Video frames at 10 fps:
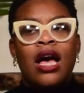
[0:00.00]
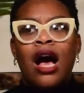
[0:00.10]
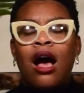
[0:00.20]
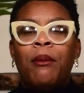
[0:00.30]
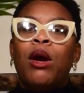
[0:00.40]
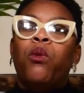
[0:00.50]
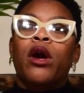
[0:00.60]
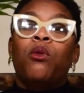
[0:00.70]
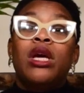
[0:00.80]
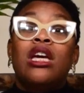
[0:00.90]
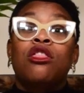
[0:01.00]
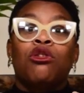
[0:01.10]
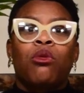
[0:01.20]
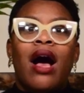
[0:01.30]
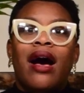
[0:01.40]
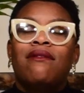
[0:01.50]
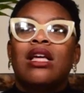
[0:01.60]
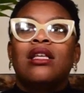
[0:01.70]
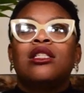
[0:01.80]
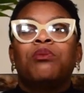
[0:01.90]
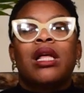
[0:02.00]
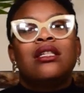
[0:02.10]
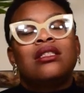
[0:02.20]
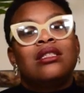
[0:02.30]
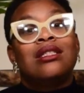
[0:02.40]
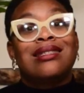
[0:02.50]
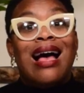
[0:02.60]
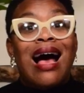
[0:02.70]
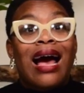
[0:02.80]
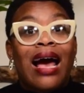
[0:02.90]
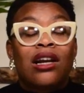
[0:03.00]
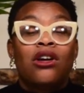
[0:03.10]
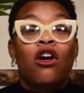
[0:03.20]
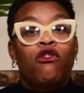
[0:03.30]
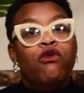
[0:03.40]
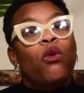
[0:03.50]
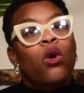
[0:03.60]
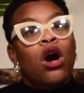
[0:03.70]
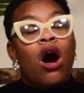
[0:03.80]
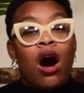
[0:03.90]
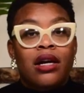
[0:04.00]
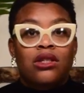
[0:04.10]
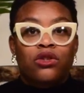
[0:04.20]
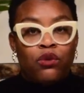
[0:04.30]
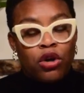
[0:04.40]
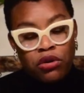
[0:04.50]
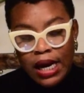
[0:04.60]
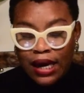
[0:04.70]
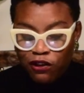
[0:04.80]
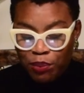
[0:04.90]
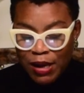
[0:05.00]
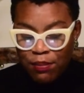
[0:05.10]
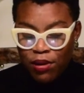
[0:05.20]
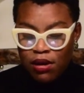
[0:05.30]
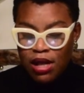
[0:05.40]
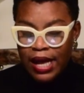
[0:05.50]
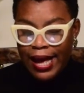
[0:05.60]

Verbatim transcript: and where we can thrive, that this place is designed for artists, for creative people.